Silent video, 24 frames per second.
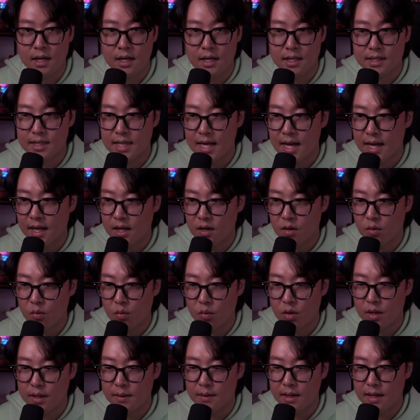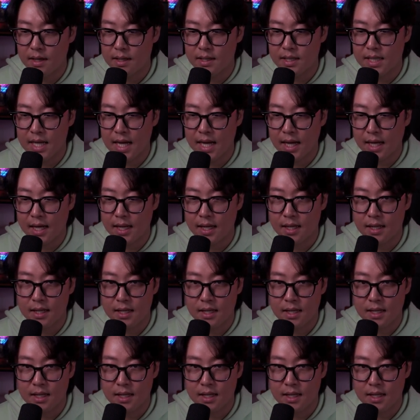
attack, 1 attack,